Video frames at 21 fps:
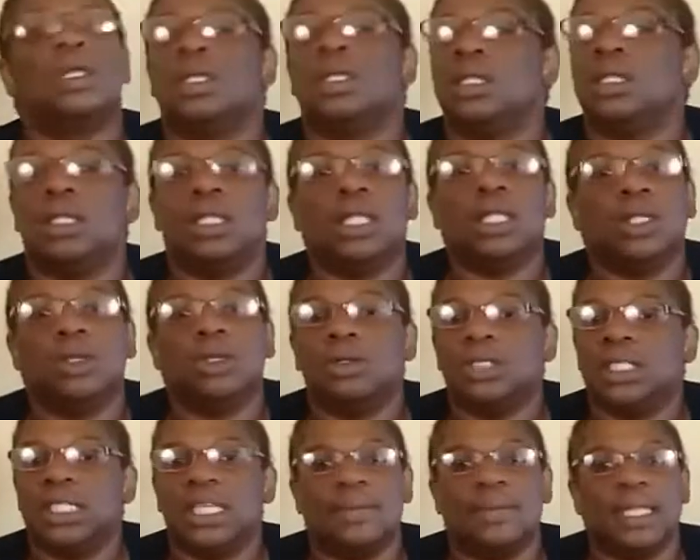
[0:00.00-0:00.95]
little
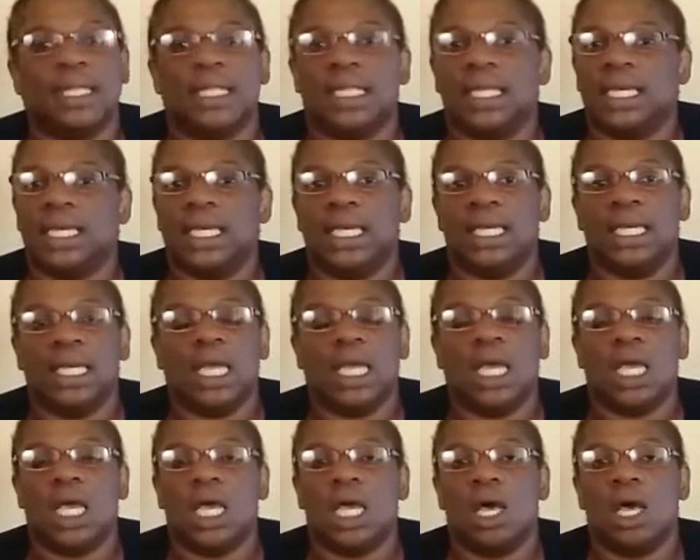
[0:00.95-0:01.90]
Timothy
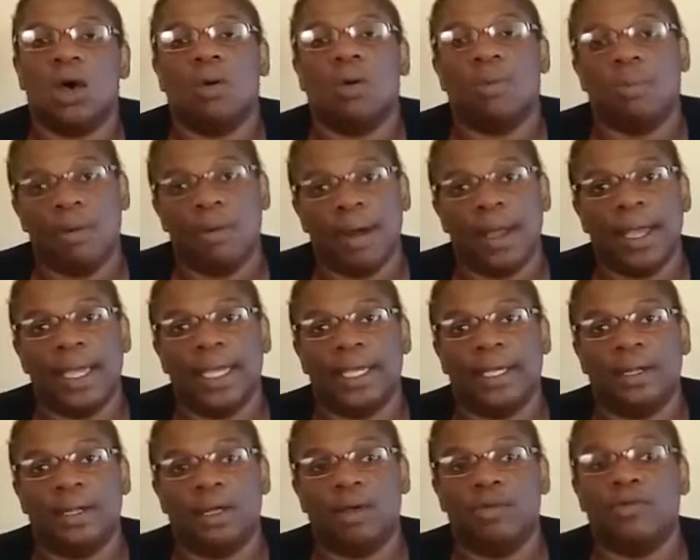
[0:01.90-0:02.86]
O'Brien,
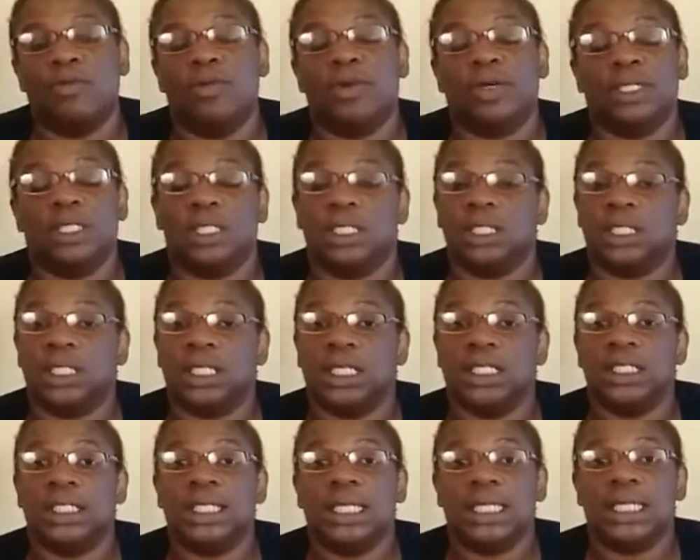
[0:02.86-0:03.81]
unfortunately,
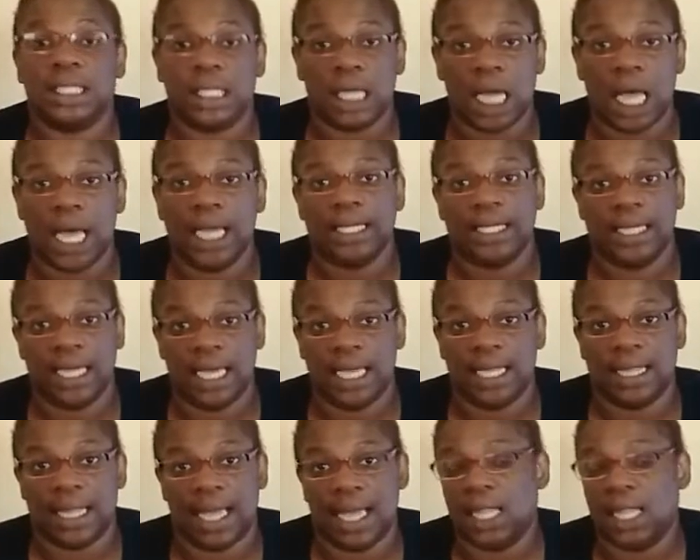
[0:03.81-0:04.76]
did not get
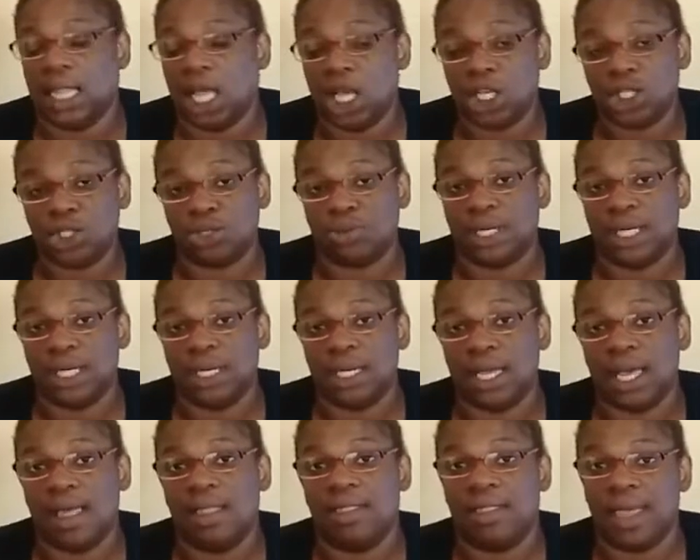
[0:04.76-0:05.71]
that luxury
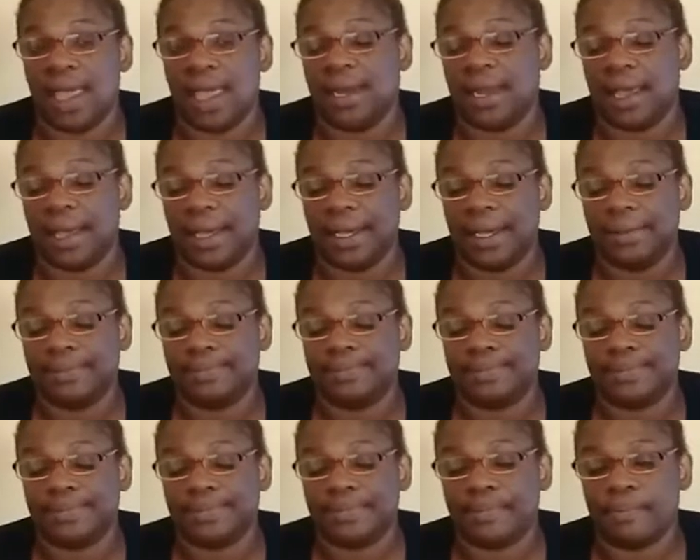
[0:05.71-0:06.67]
that night.
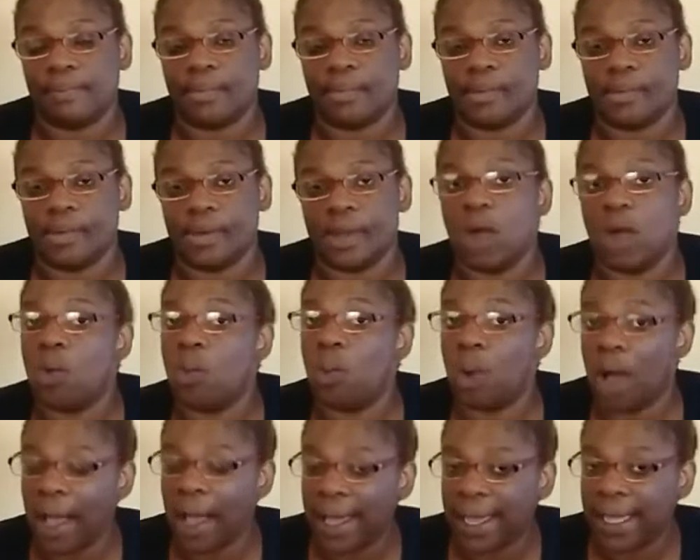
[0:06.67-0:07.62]

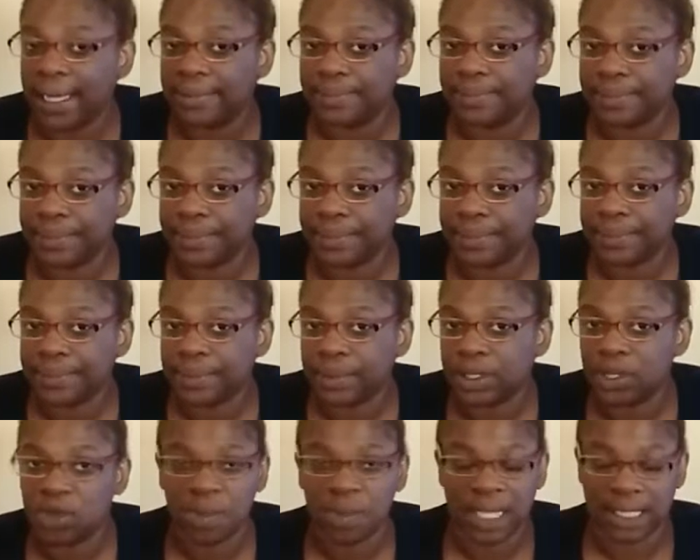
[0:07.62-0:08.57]
Why,
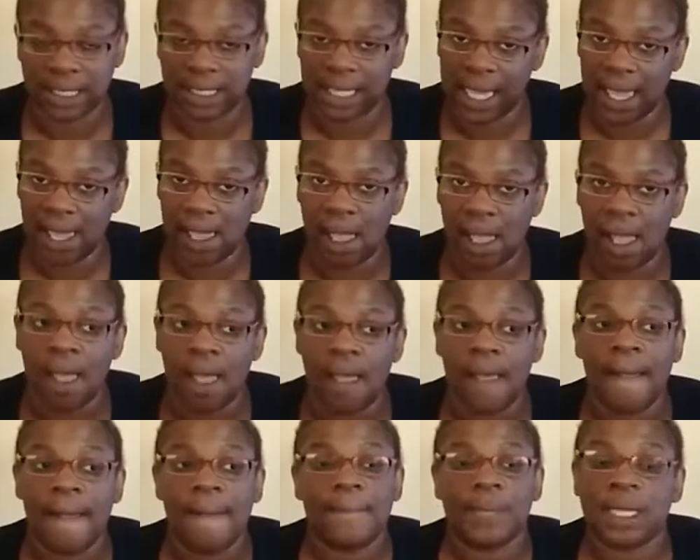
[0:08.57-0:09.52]
you must say?
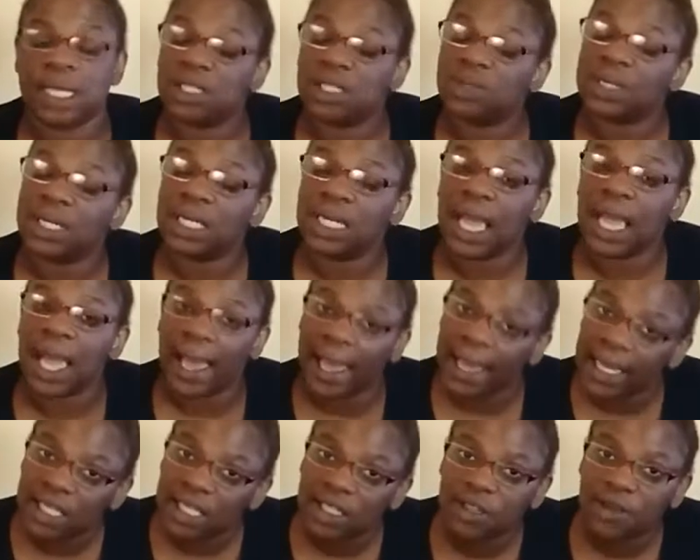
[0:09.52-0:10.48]
Because when he
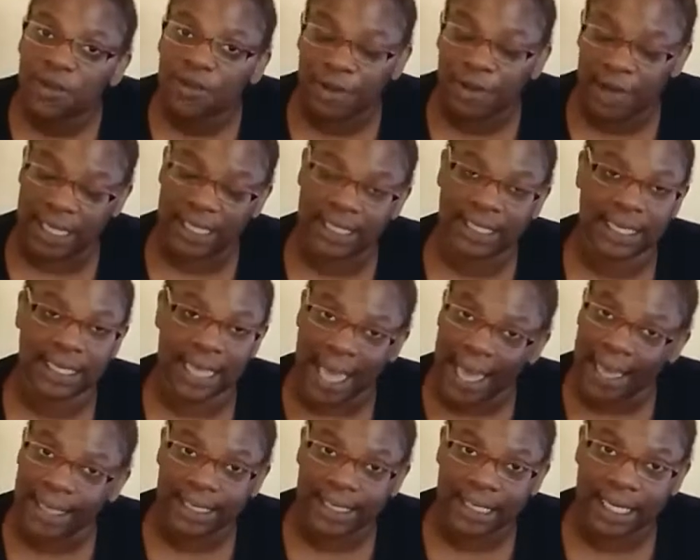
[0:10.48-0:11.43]
asked for his
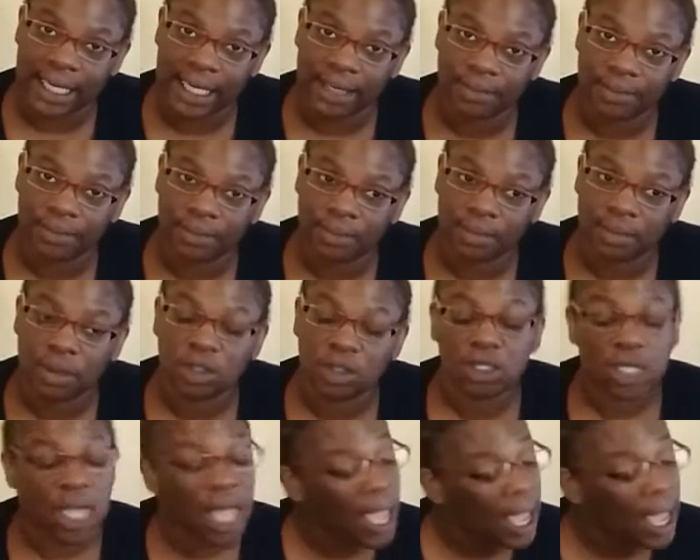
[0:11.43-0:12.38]
candy,
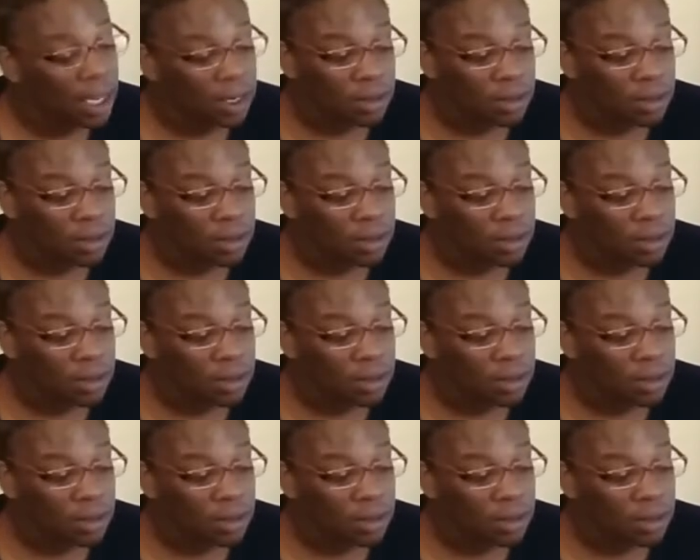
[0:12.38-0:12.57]
Dad,